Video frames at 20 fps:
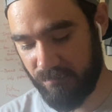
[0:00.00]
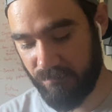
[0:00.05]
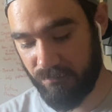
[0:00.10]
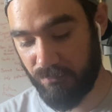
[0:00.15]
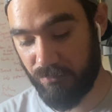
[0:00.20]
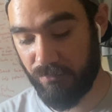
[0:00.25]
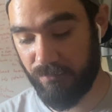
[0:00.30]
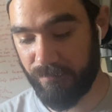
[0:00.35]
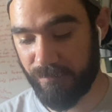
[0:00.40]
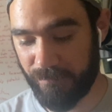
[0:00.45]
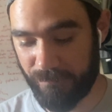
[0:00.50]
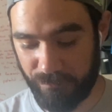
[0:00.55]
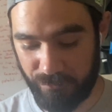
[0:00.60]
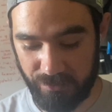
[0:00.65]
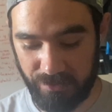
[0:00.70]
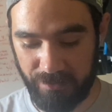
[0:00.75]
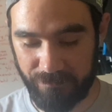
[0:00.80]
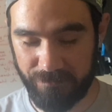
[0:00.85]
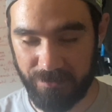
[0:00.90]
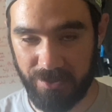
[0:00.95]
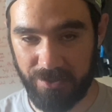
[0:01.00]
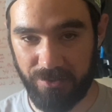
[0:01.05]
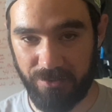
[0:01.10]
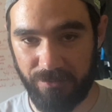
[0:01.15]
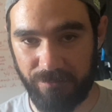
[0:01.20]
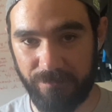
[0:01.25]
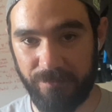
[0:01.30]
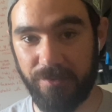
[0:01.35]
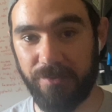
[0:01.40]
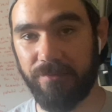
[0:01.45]
or for a left-hand
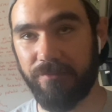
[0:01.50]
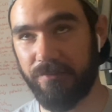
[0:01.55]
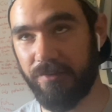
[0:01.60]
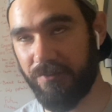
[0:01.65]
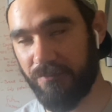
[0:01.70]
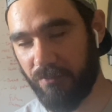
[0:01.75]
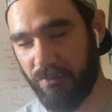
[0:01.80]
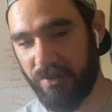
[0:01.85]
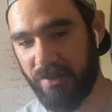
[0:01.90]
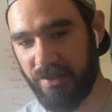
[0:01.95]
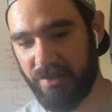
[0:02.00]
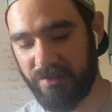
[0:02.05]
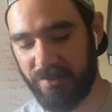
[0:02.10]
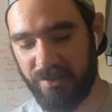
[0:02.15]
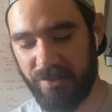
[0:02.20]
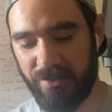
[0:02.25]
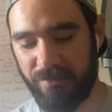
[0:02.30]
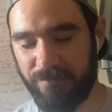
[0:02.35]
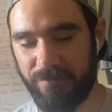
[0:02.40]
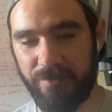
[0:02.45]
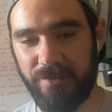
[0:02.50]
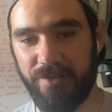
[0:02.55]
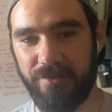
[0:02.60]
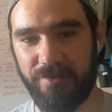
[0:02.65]
golfer, a right-hand glove.